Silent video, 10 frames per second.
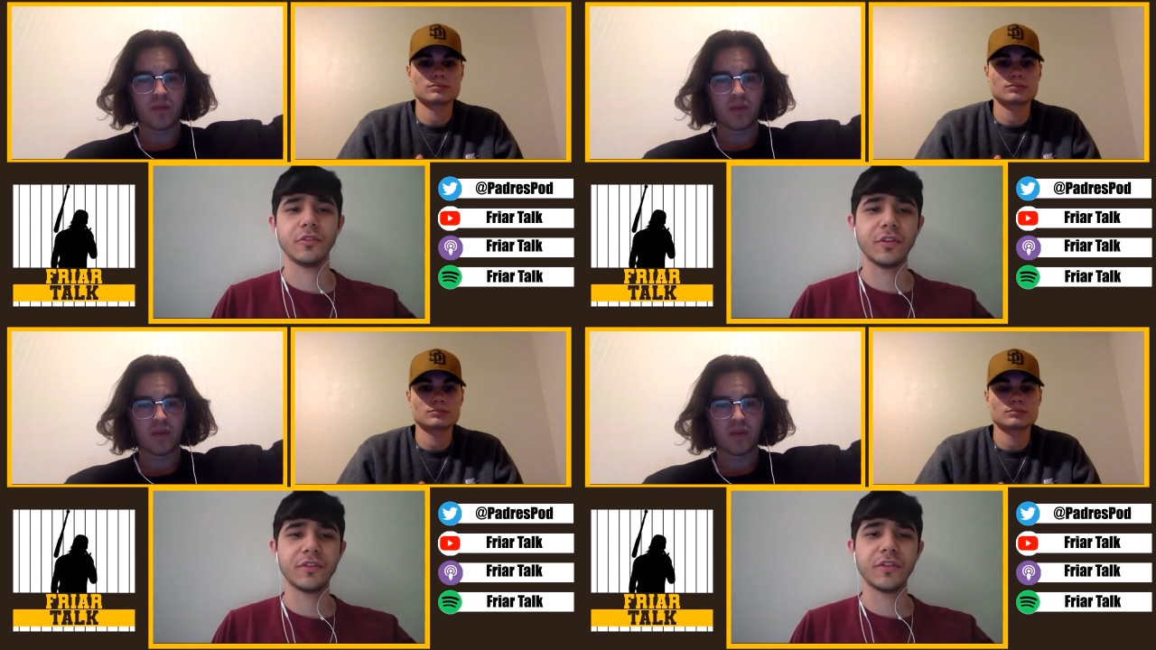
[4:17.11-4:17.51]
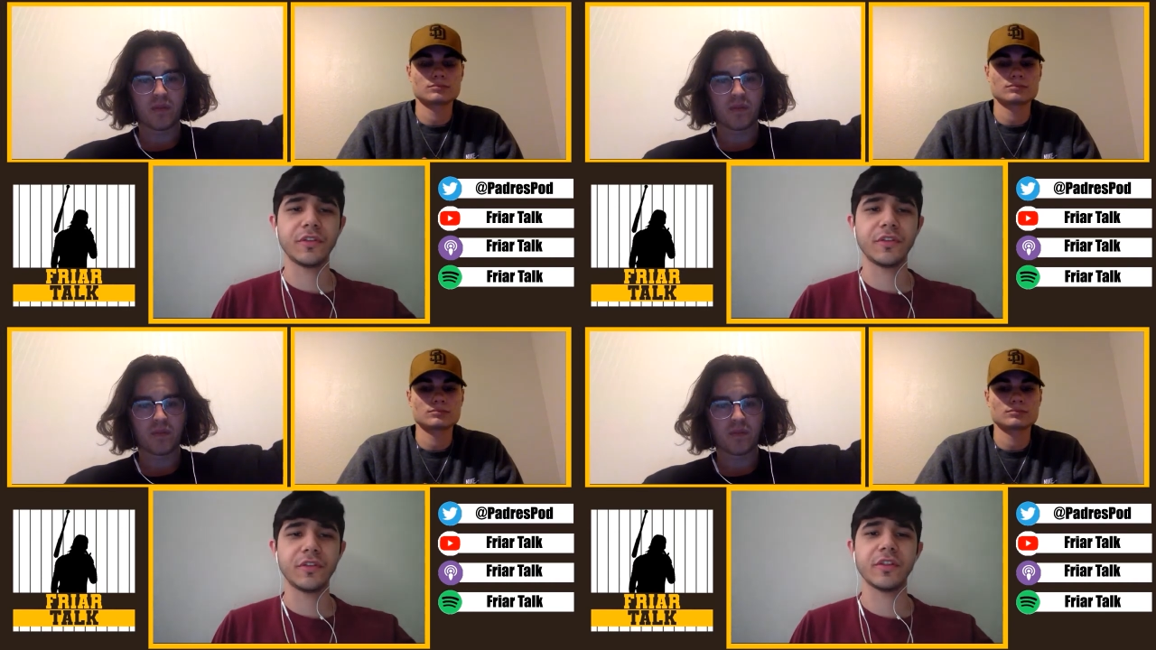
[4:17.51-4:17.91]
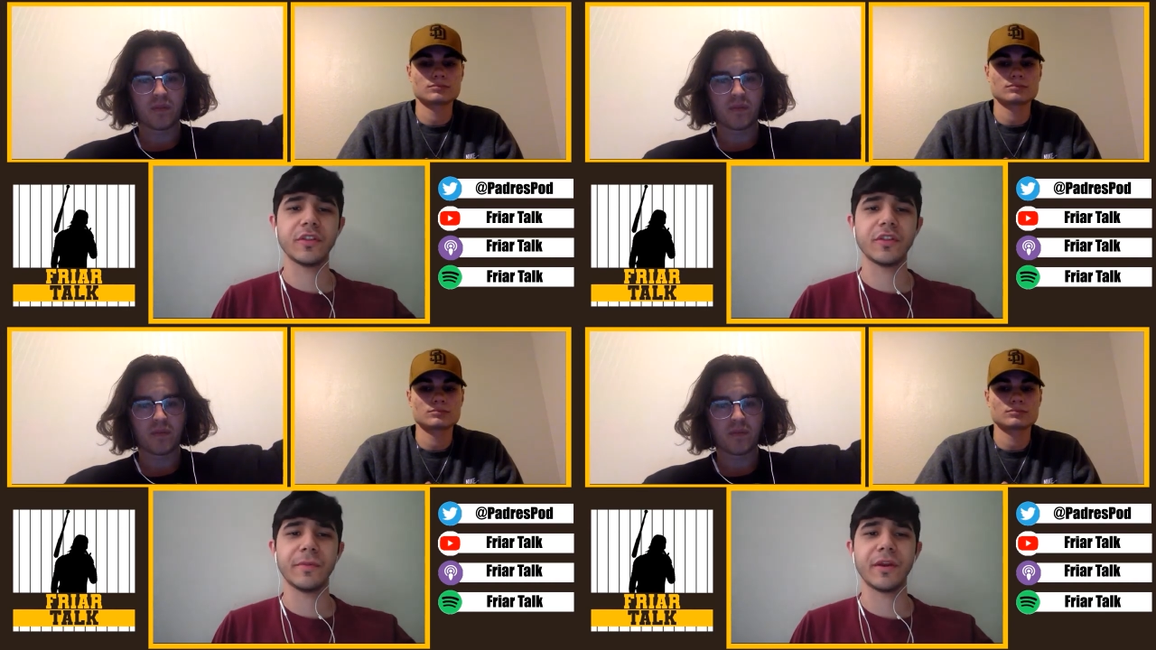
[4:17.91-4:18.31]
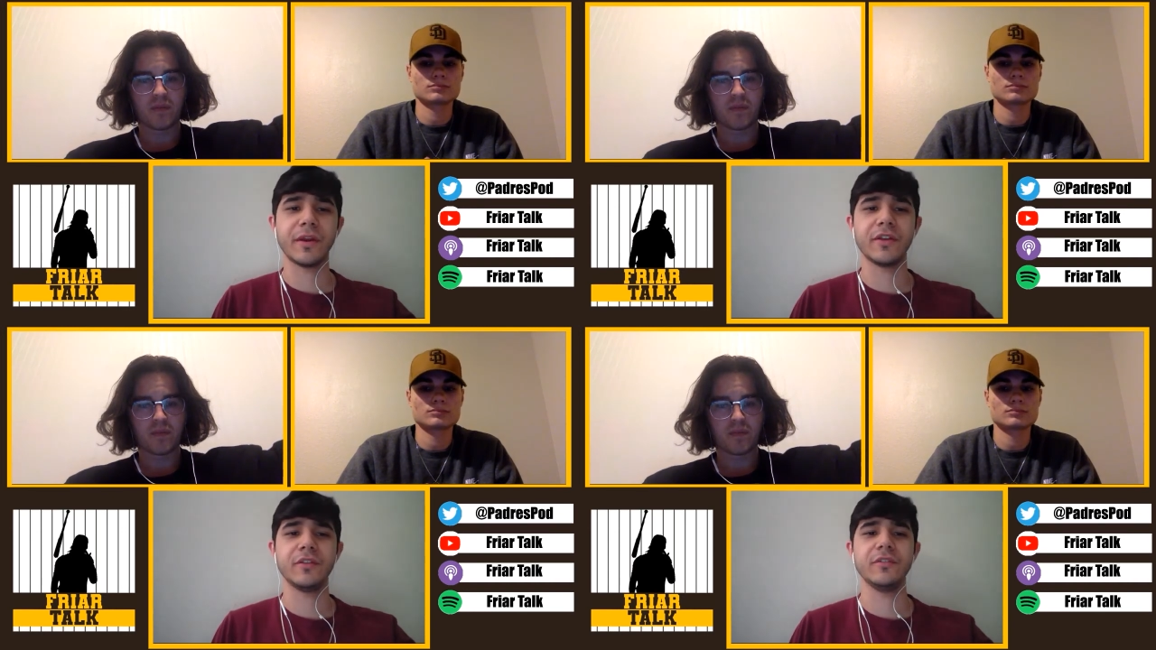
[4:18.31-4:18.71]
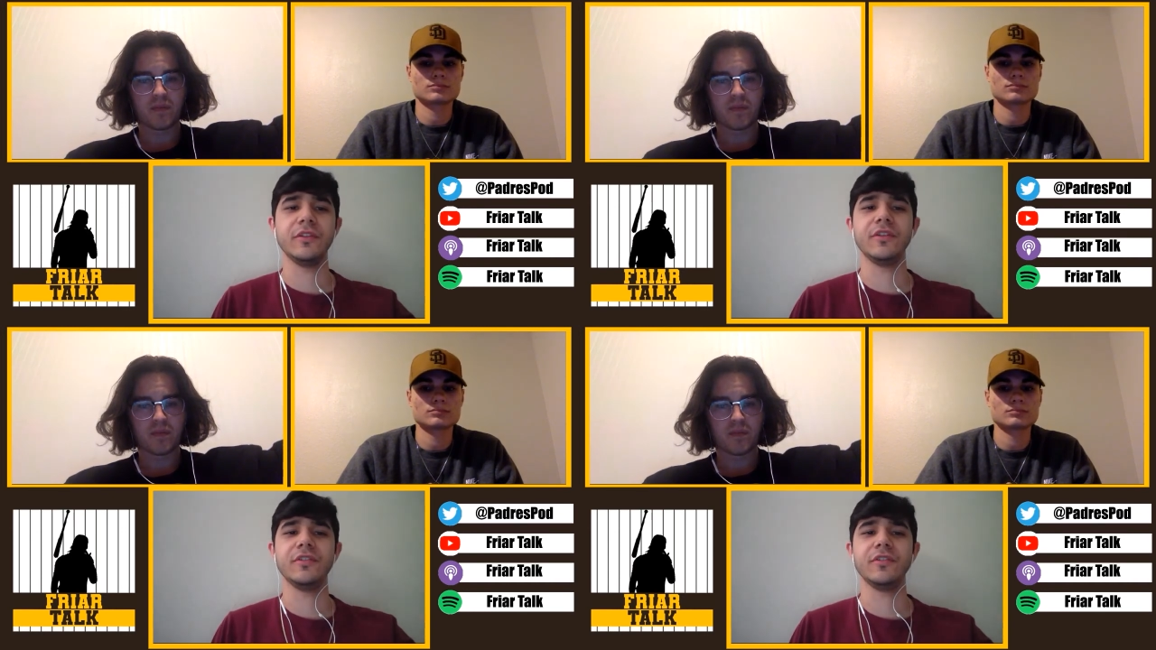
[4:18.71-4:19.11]
Speaker 1: You can see it in the minor leagues. You know, they're
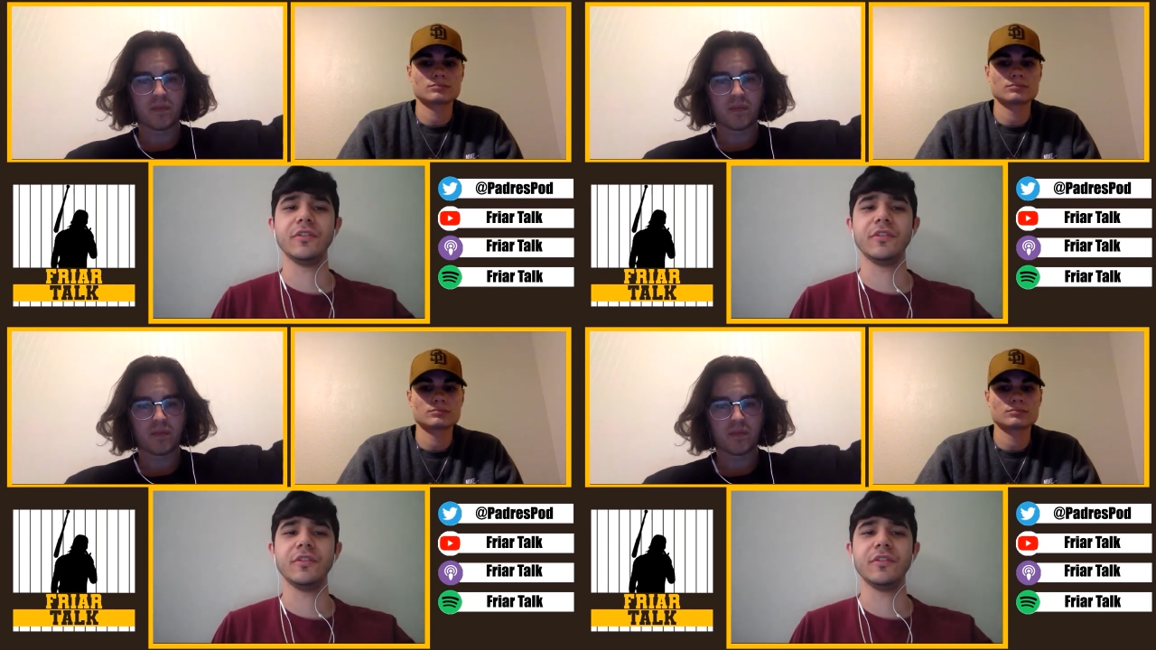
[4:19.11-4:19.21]
like,